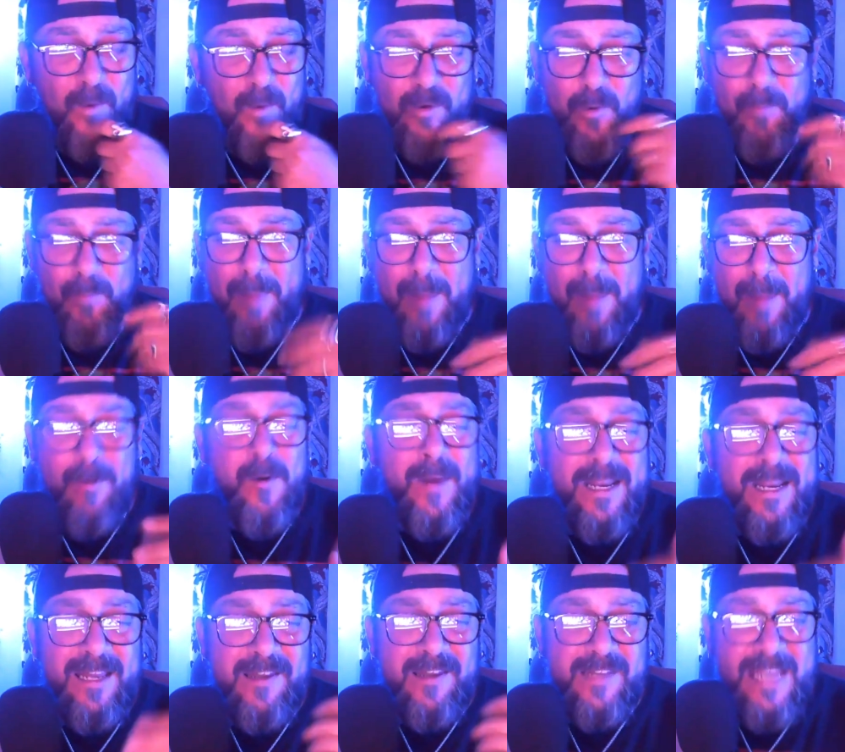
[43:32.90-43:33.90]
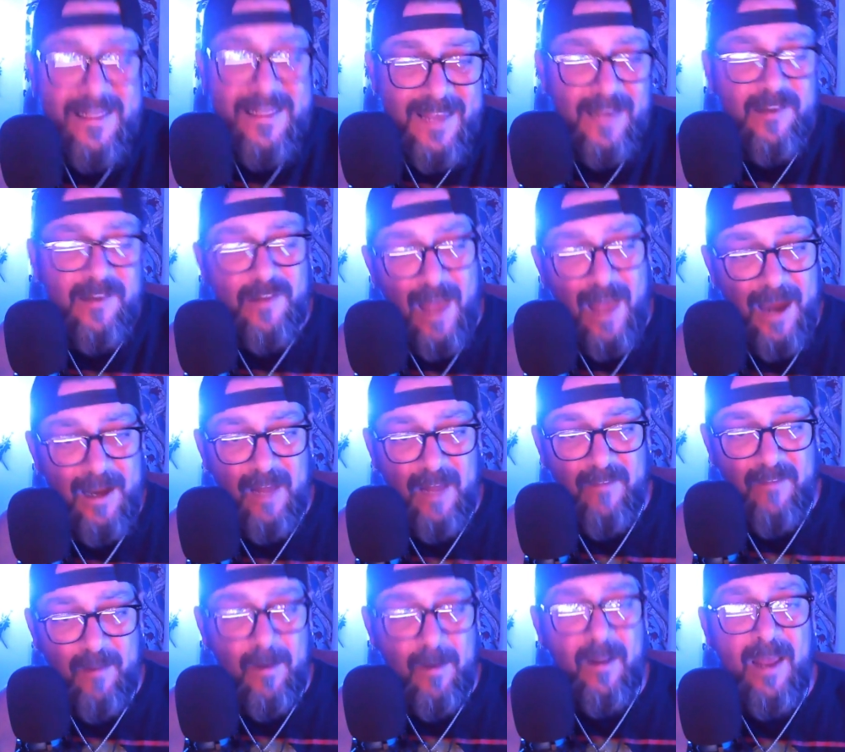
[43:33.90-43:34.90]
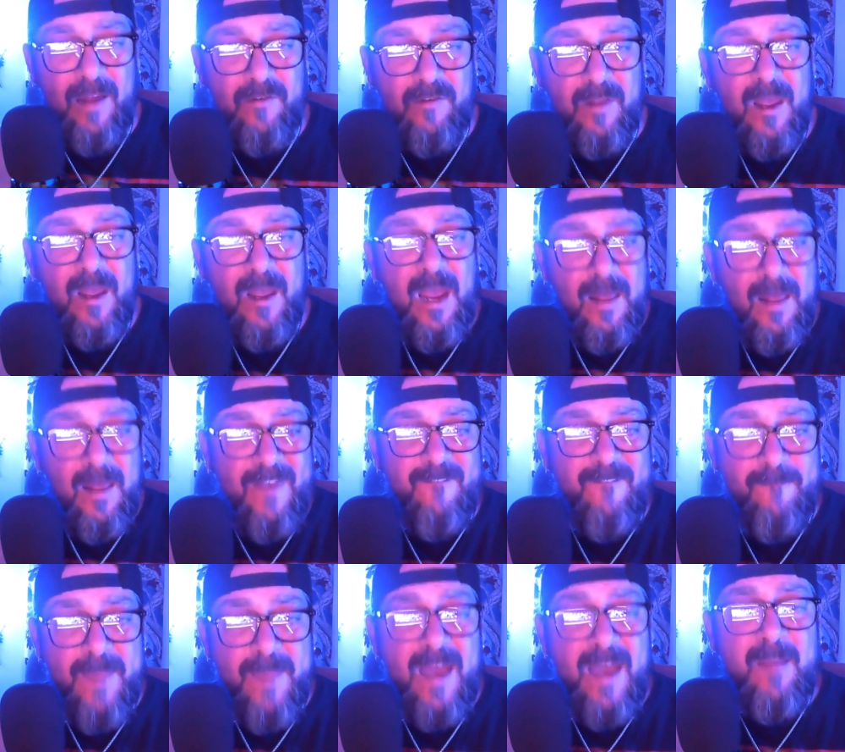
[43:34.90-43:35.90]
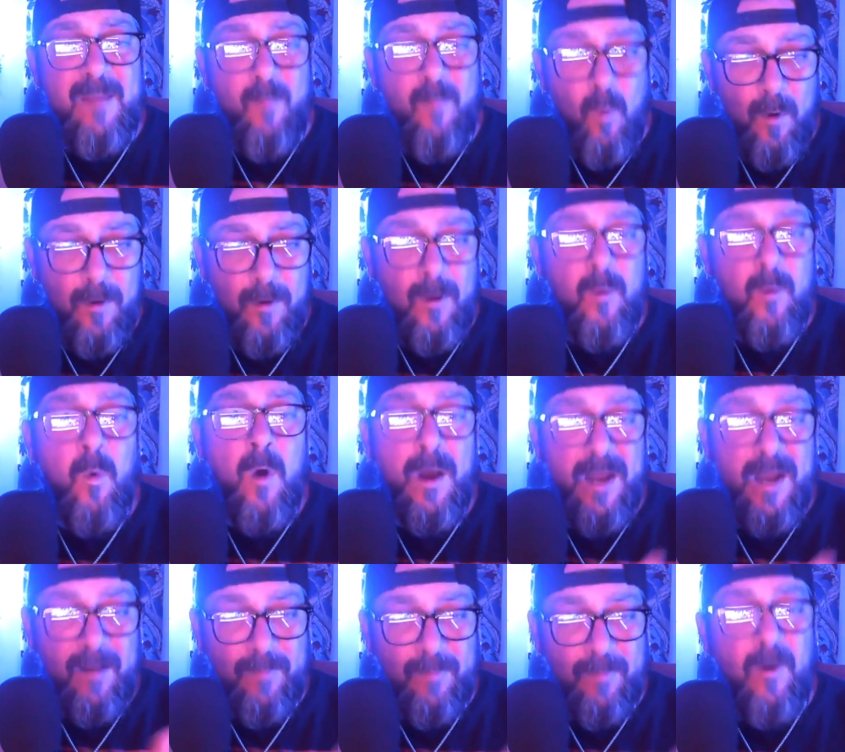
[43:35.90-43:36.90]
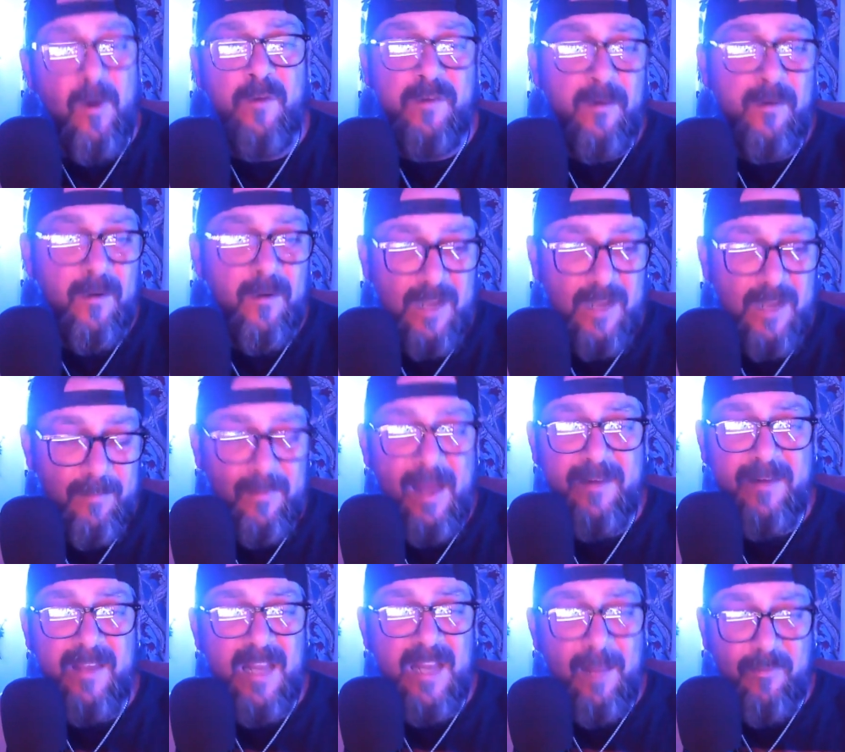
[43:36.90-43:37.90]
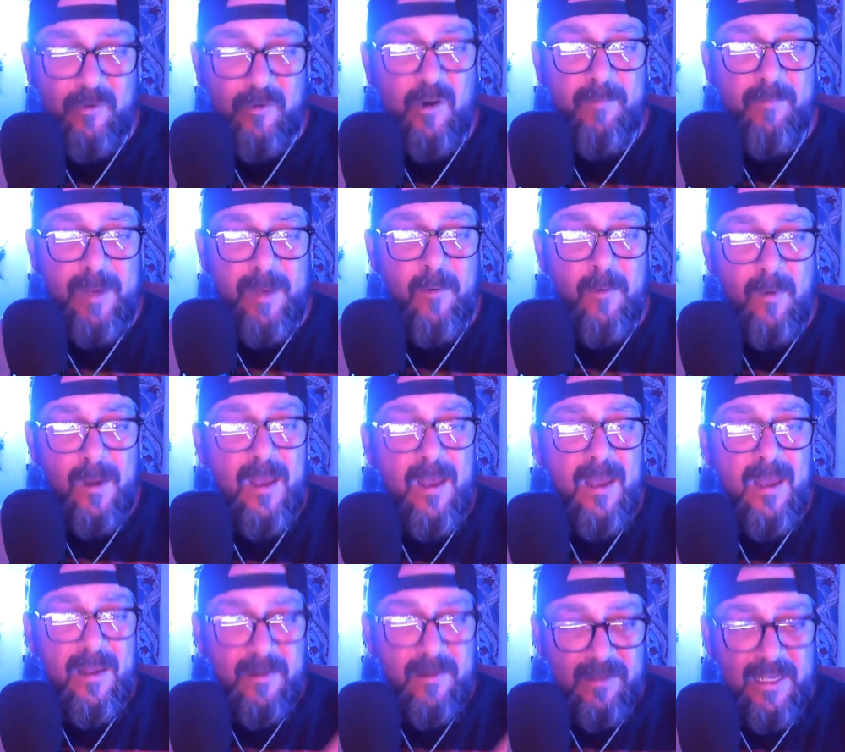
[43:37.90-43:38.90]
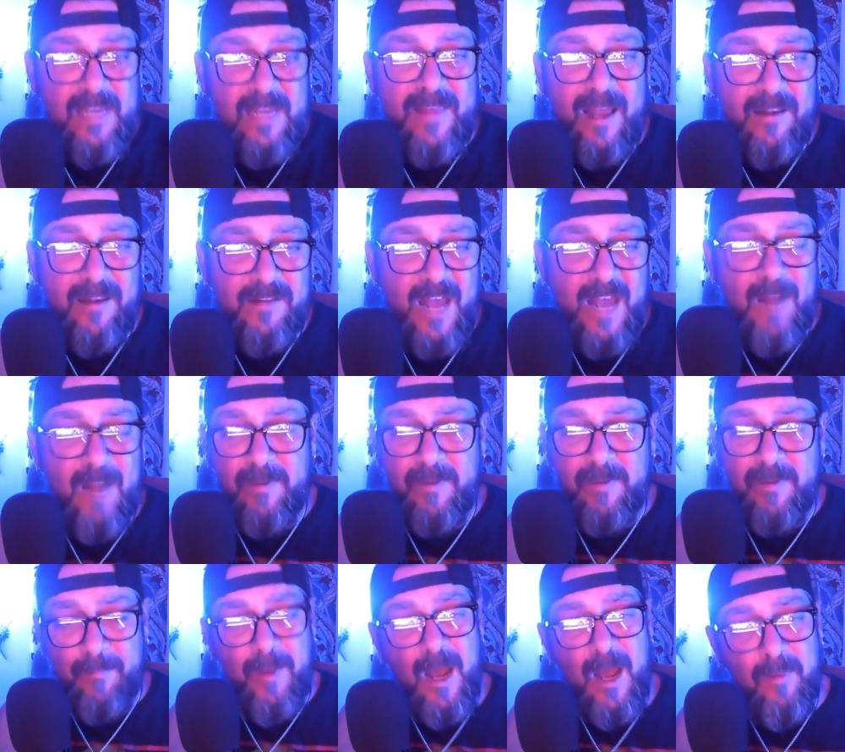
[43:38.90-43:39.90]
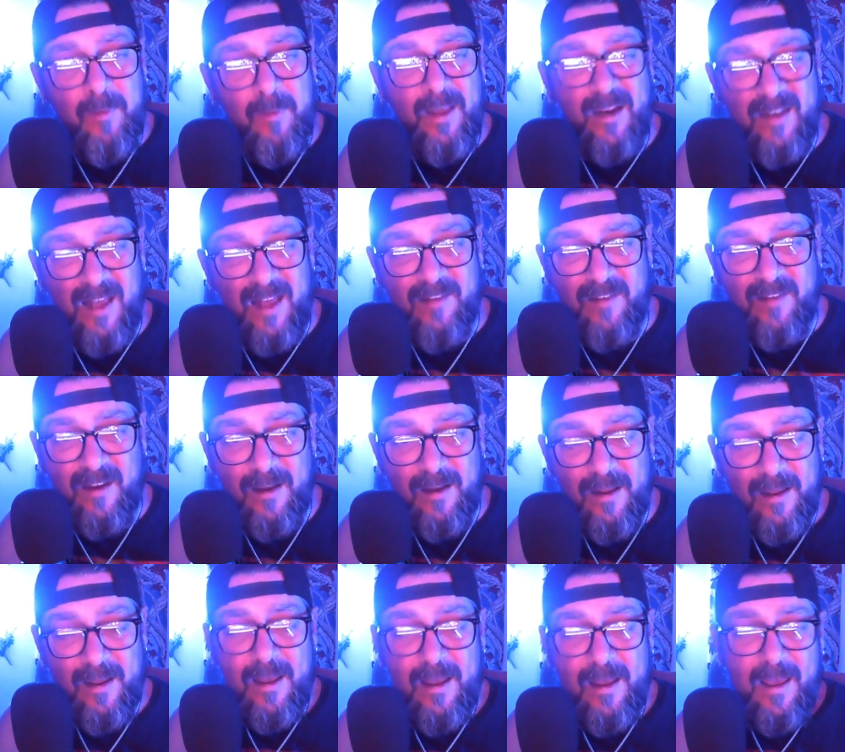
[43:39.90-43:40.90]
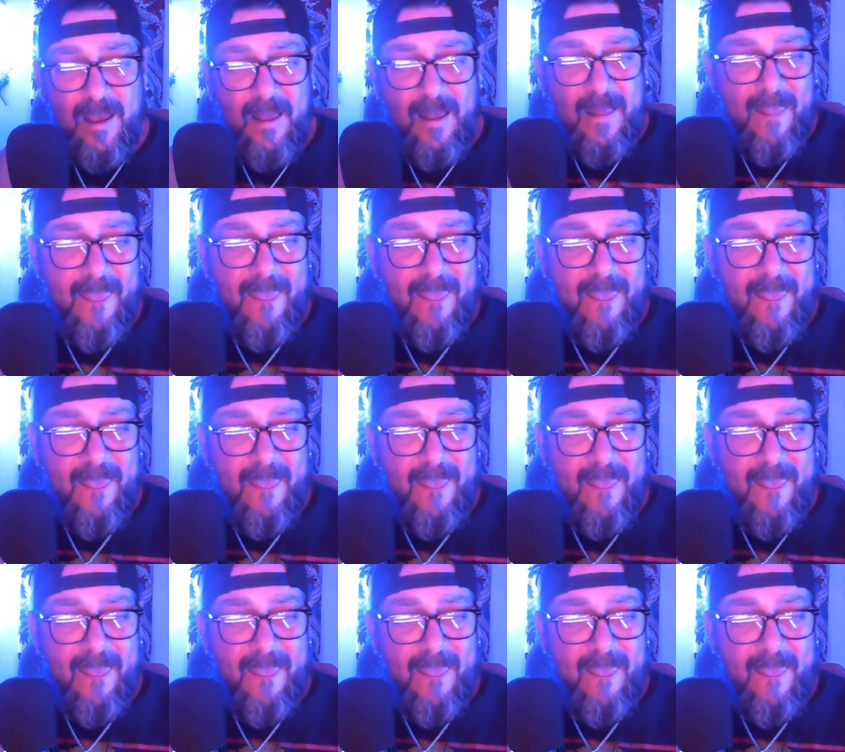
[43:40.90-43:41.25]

you people don't get to see that side of him unless yeah. they've met him one on one in person or something like that. I'm sure people see that side, but the public doesn't. Oh yeah,